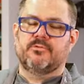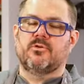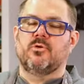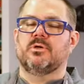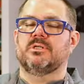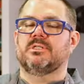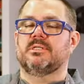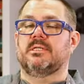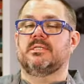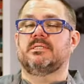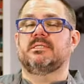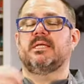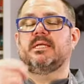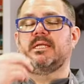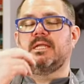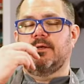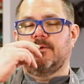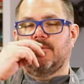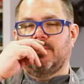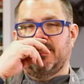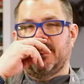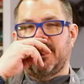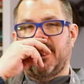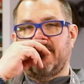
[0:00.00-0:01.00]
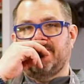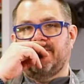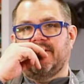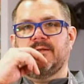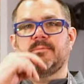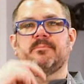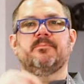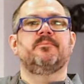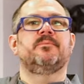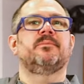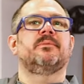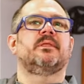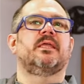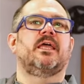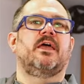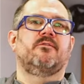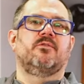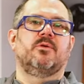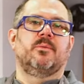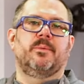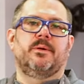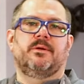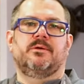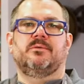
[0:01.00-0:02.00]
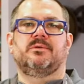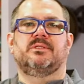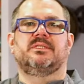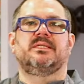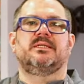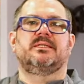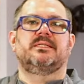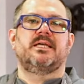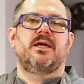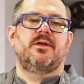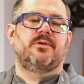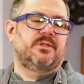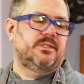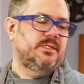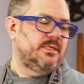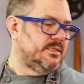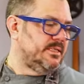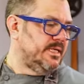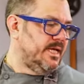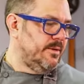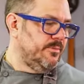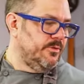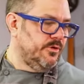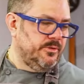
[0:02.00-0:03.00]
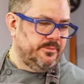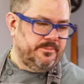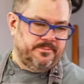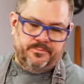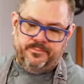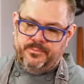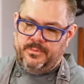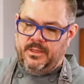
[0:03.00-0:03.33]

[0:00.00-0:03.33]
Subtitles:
course on Sunday we'd have it. Everybody would sit down at the table.